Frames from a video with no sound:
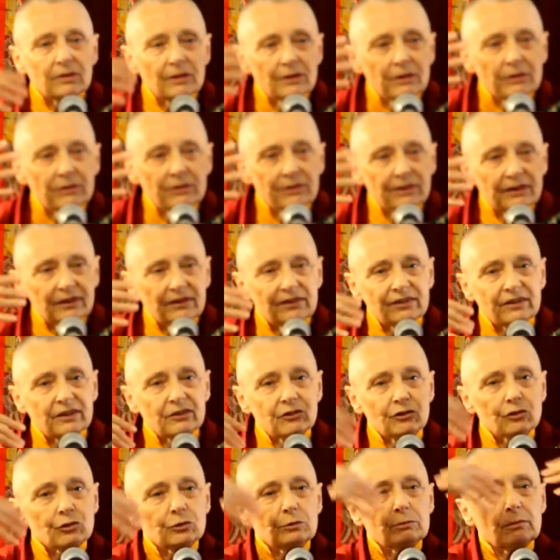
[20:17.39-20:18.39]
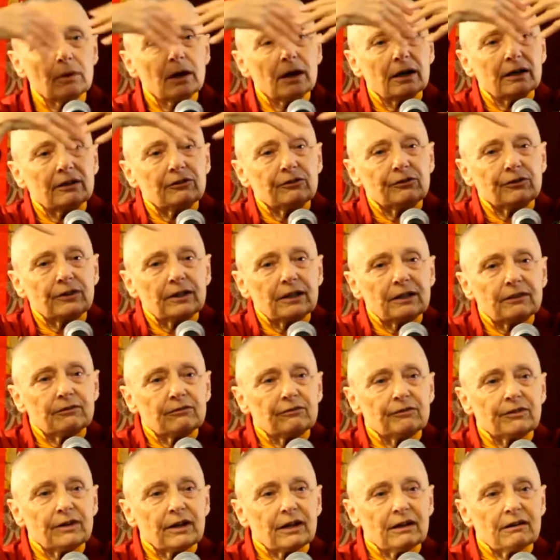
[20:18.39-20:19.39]
the essential mind,
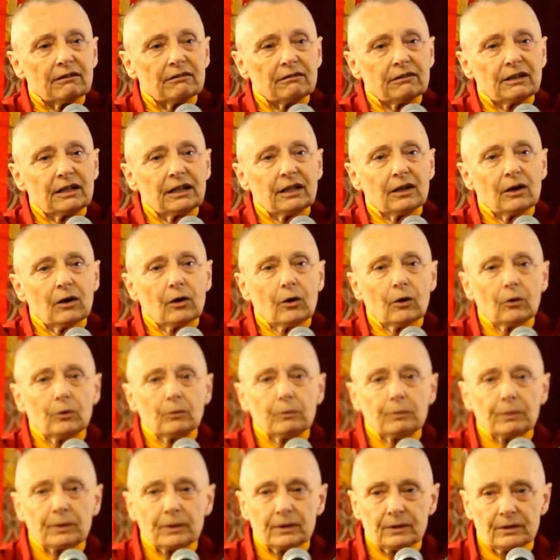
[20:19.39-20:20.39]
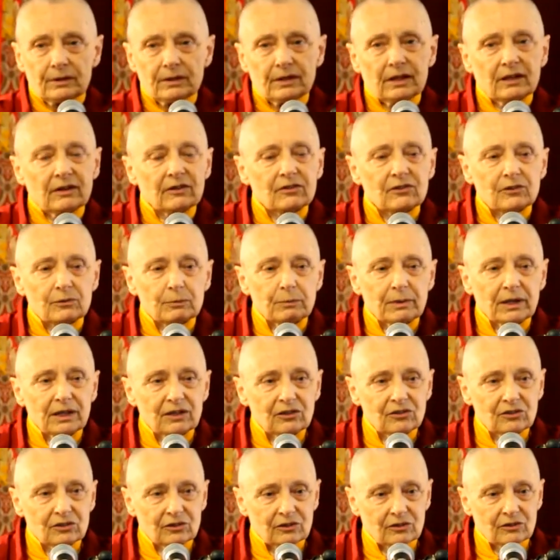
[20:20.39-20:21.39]
feeling very open and
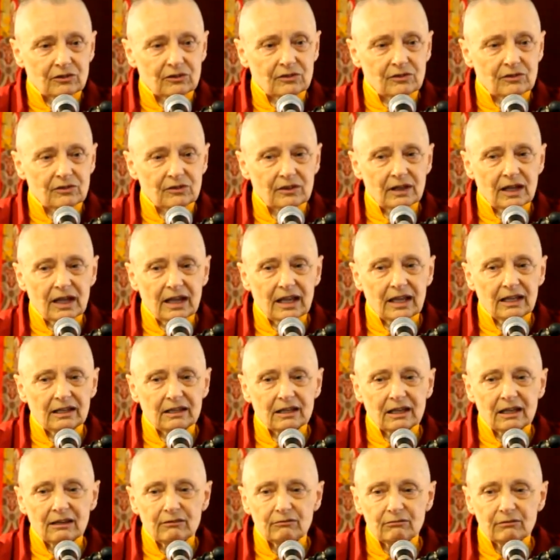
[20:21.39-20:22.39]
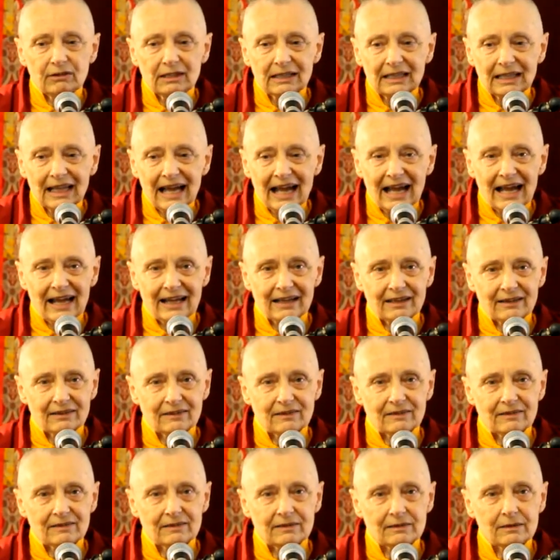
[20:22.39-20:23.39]
spacious and
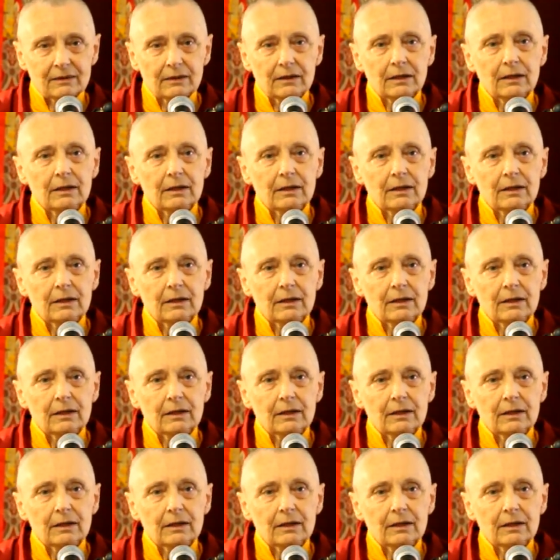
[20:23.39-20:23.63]
relaxed,